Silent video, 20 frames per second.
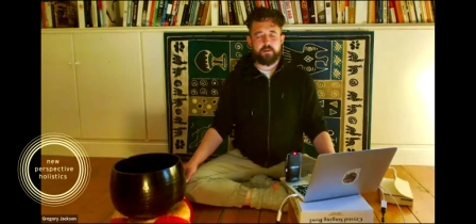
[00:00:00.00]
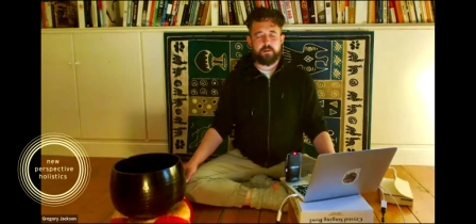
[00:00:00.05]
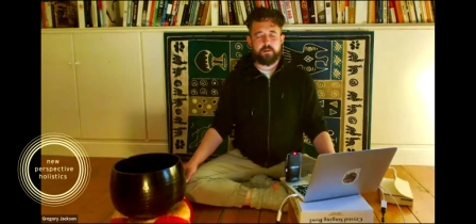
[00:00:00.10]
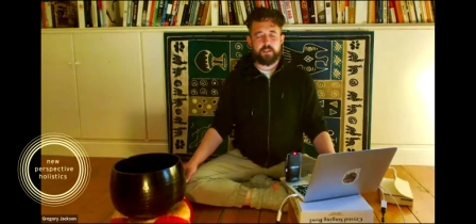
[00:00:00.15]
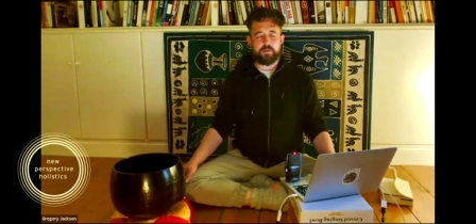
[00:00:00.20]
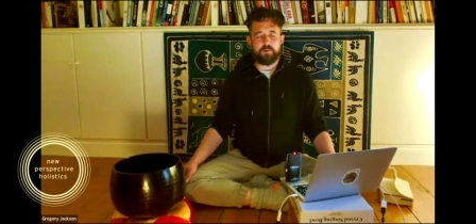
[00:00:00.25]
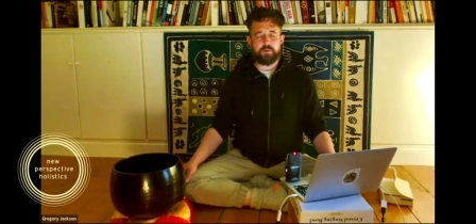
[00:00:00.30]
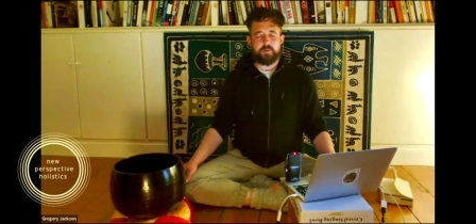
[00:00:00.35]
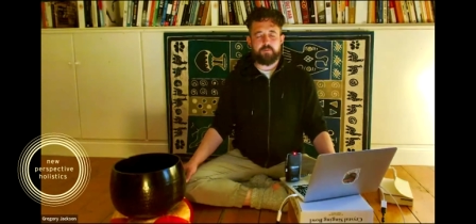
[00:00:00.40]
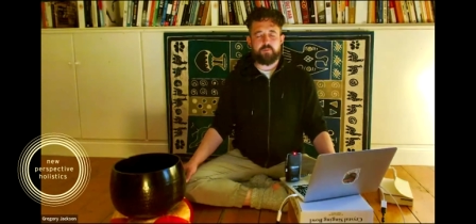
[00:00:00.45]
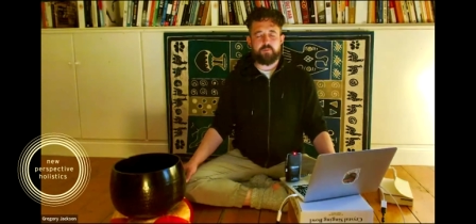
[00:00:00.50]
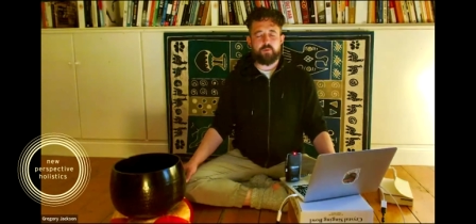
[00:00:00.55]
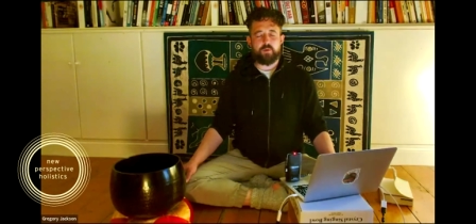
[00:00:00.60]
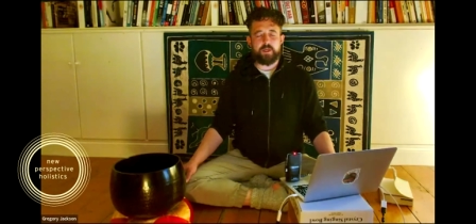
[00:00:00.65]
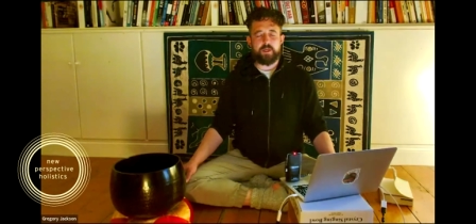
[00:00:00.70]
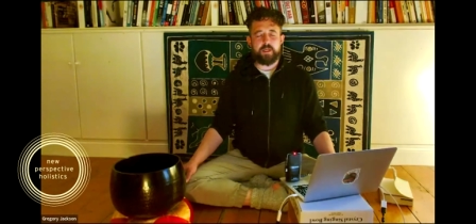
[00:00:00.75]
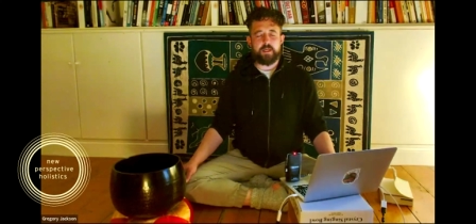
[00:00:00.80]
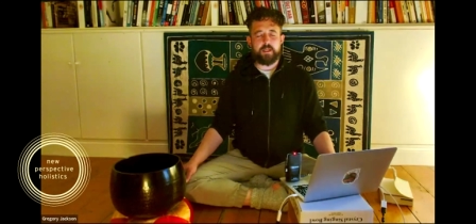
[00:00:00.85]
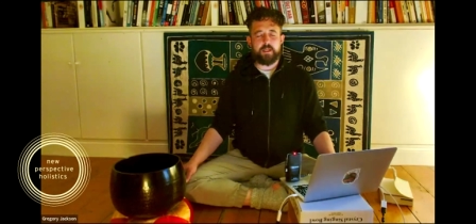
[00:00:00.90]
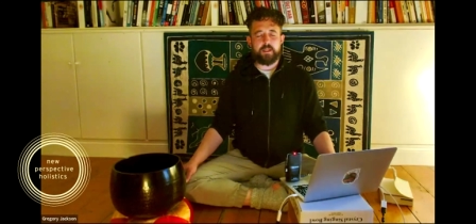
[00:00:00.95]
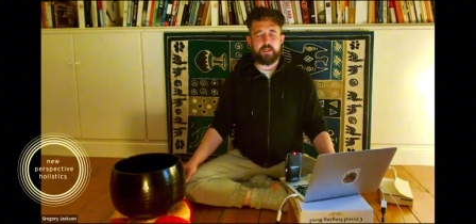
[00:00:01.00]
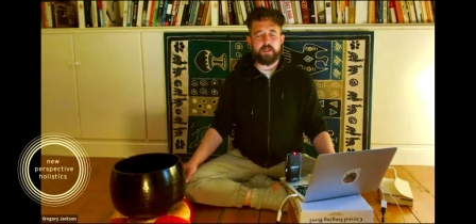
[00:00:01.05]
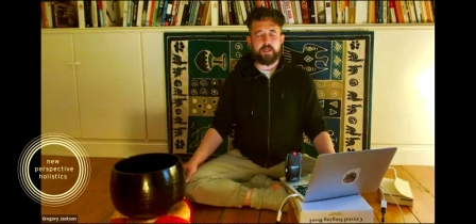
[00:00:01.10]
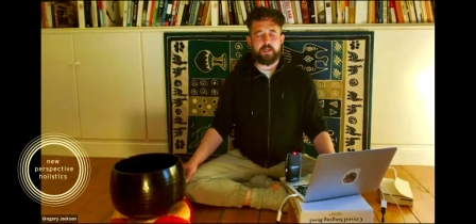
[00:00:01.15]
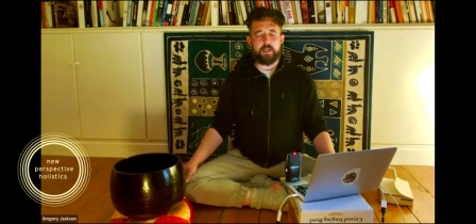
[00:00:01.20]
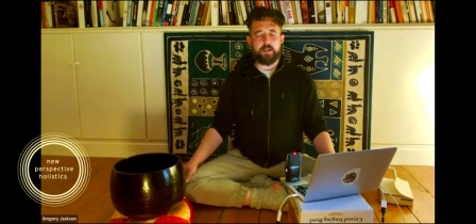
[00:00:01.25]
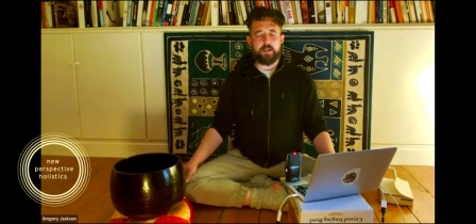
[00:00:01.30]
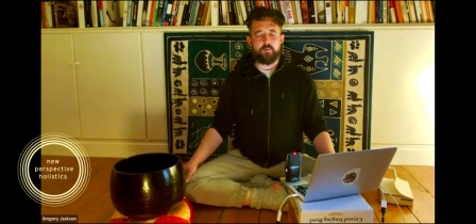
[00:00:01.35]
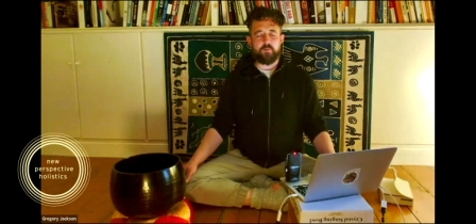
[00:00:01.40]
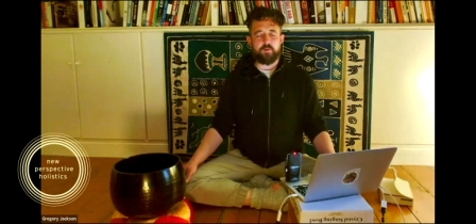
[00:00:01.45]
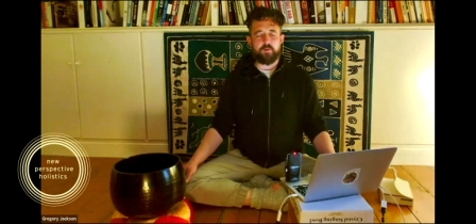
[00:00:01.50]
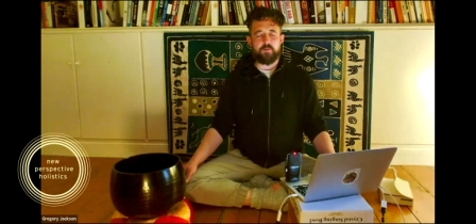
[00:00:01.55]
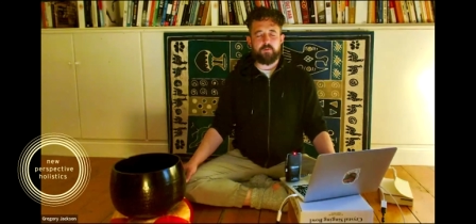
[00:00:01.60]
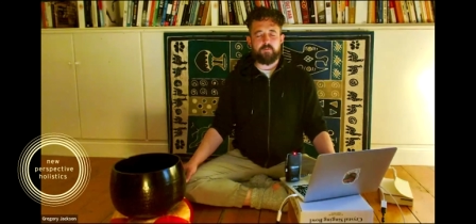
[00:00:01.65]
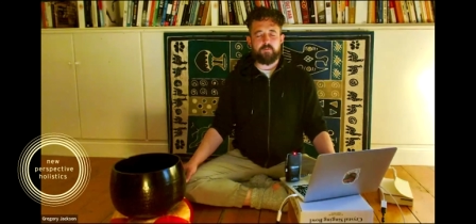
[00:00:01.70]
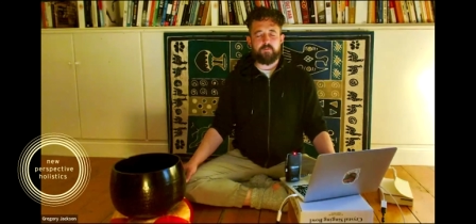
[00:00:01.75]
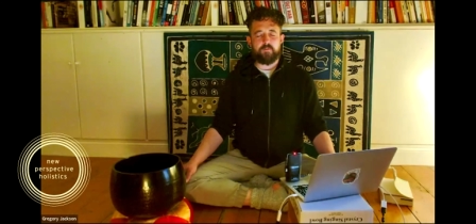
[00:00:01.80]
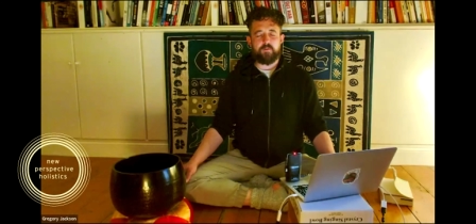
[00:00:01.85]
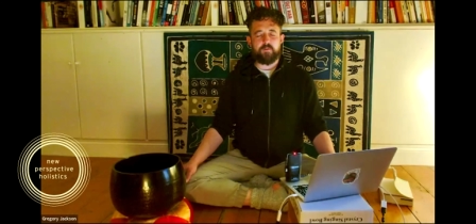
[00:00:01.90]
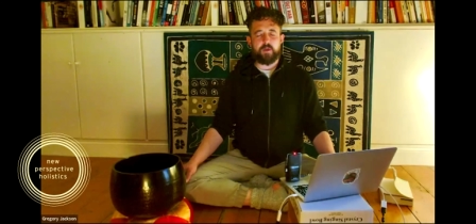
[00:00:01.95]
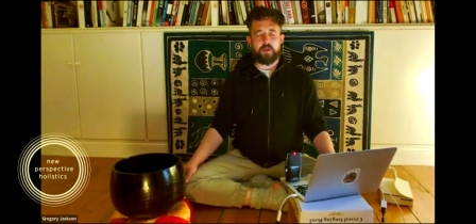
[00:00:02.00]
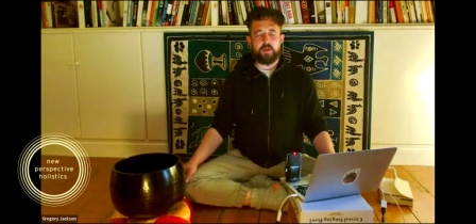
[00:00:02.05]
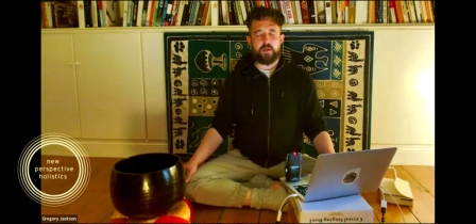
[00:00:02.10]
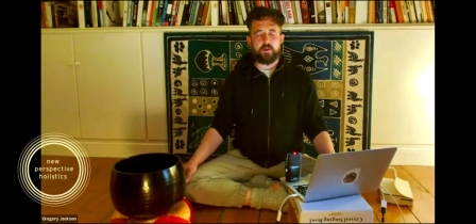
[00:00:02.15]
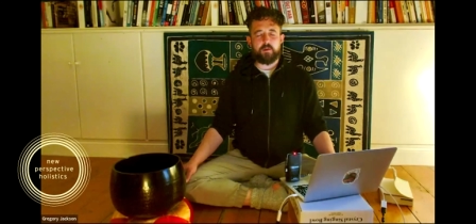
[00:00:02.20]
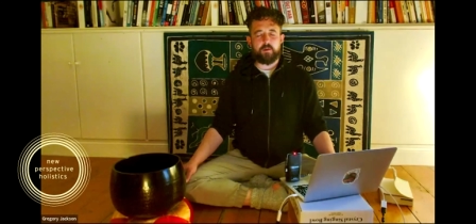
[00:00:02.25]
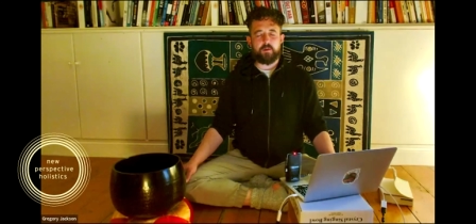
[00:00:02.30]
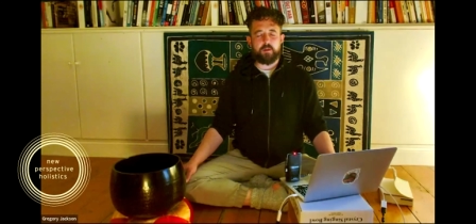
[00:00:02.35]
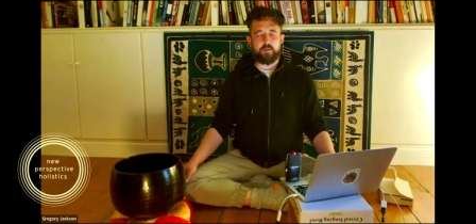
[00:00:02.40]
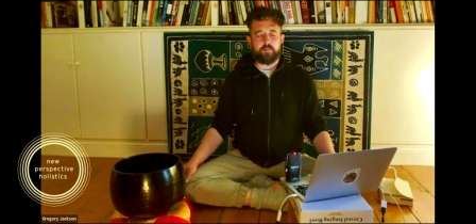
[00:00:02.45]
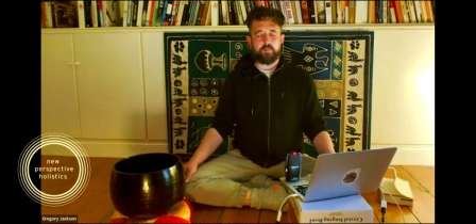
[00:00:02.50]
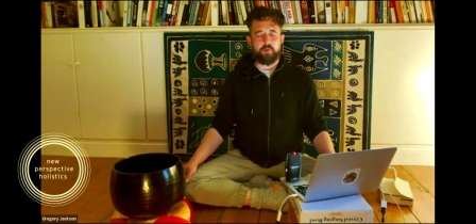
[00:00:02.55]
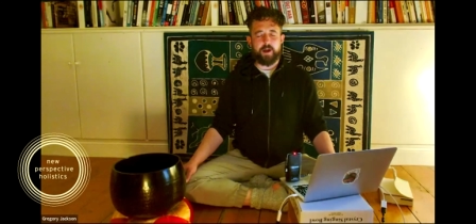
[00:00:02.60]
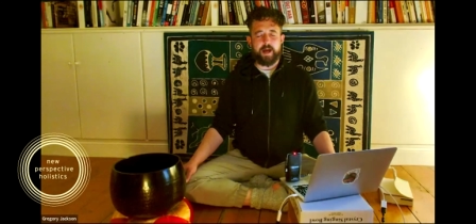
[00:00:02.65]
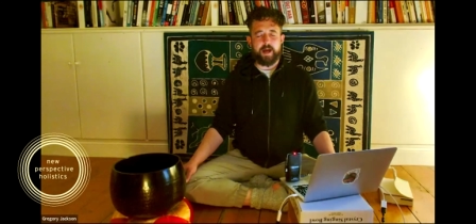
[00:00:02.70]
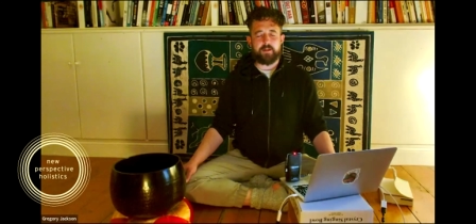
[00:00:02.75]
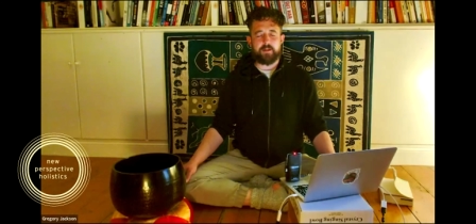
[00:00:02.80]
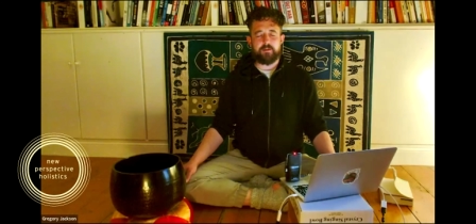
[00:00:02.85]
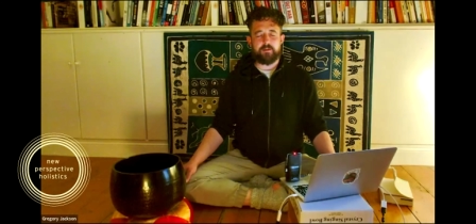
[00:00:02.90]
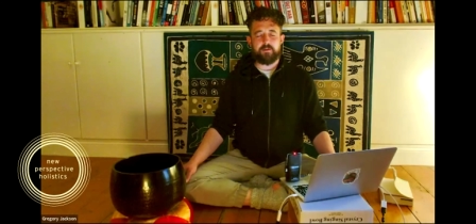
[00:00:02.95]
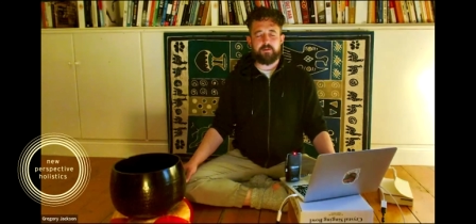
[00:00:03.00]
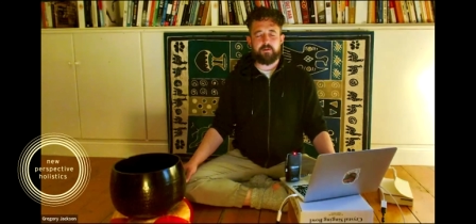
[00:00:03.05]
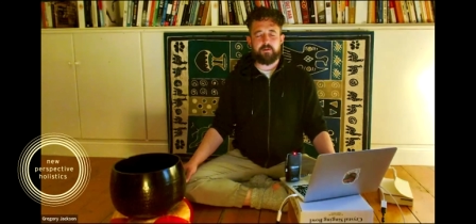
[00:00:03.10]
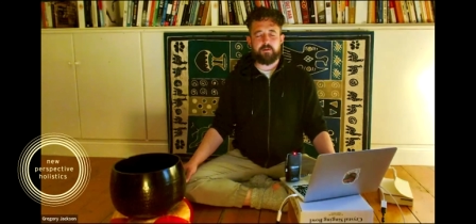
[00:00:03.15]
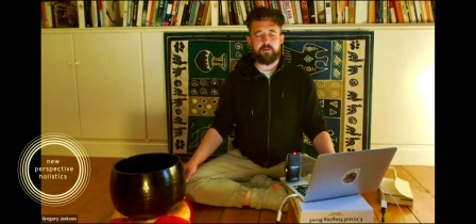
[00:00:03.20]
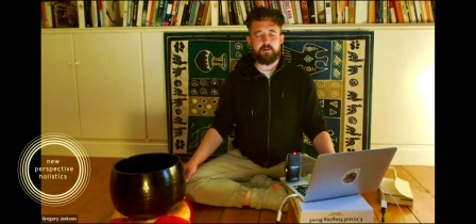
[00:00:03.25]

As we breathe in, we feel the breath